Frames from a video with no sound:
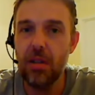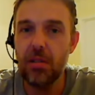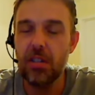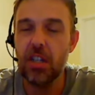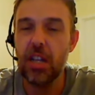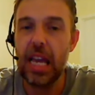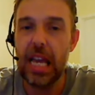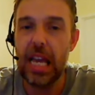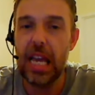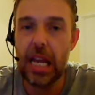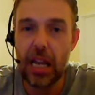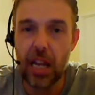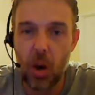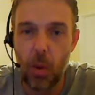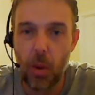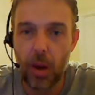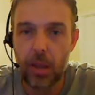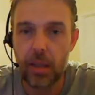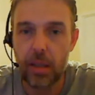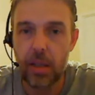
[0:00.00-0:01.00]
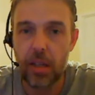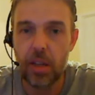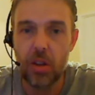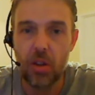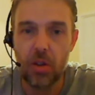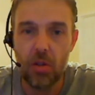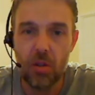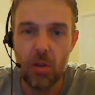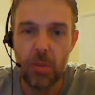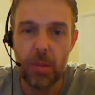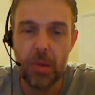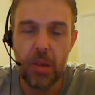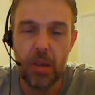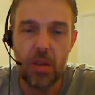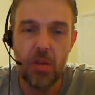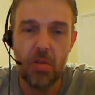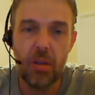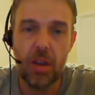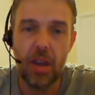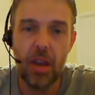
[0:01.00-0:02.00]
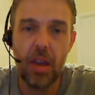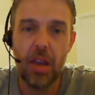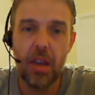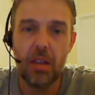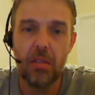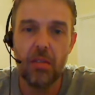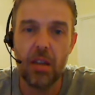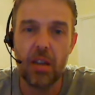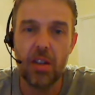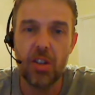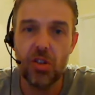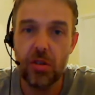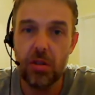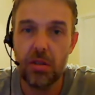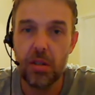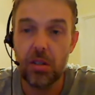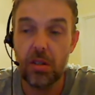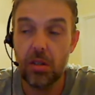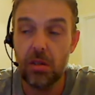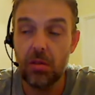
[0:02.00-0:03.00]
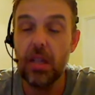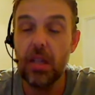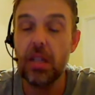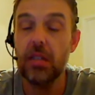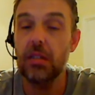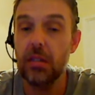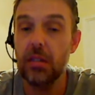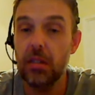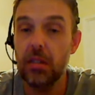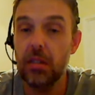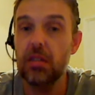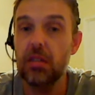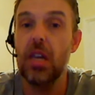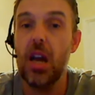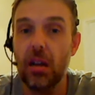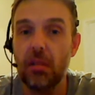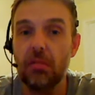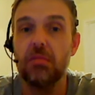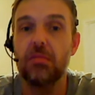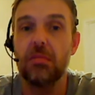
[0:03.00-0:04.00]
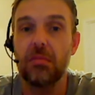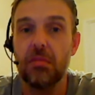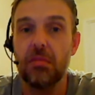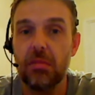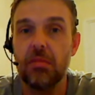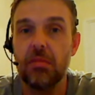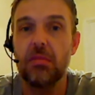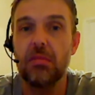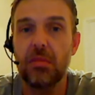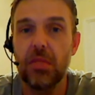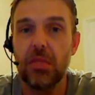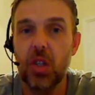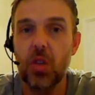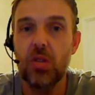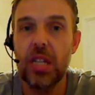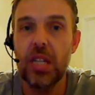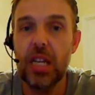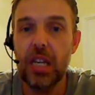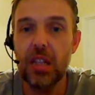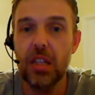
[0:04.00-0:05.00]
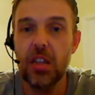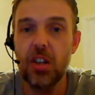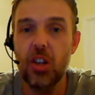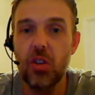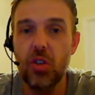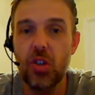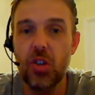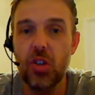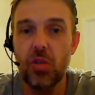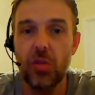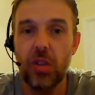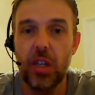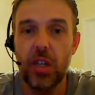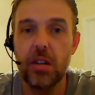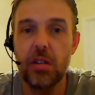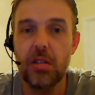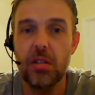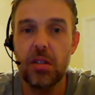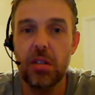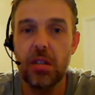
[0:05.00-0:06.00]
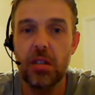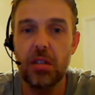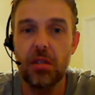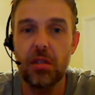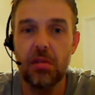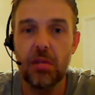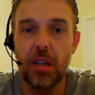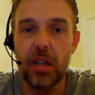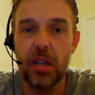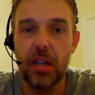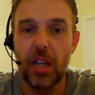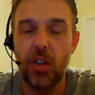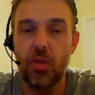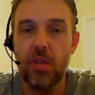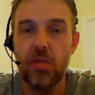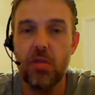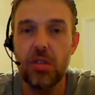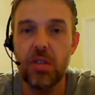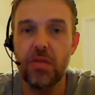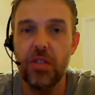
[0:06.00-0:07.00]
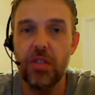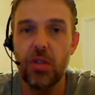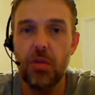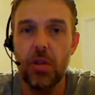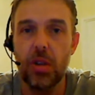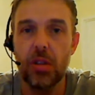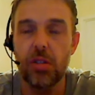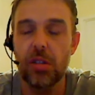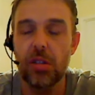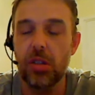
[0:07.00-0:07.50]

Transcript: It's airing quickly in Europe and the UK and Australia. So that's yeah, they're not taking their usual years to get round to viewing it.